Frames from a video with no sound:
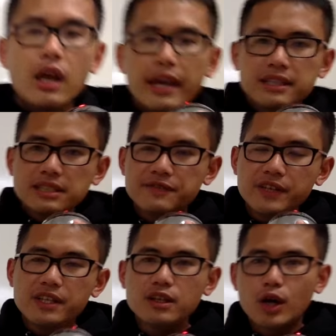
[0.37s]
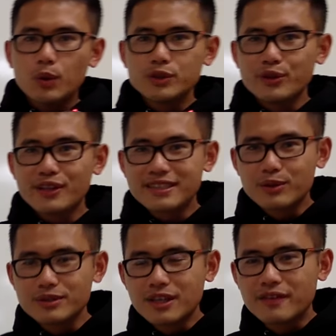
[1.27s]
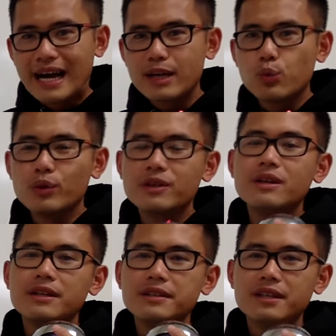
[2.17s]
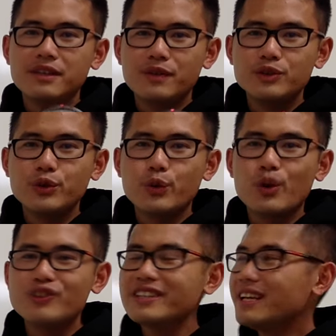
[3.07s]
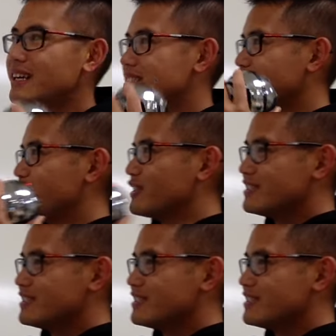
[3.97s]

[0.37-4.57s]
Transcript: In this video, I will show you guys how to solve a high order linear differential equation such as